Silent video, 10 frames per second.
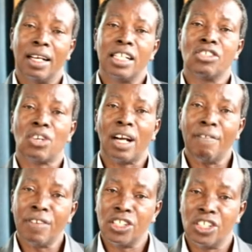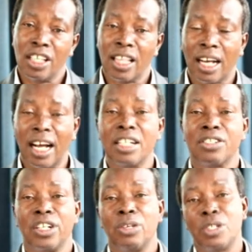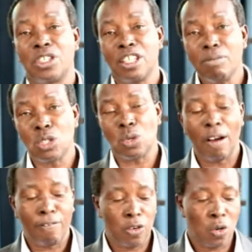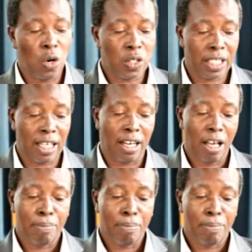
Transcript: is ravaging the country and we seem to have forgotten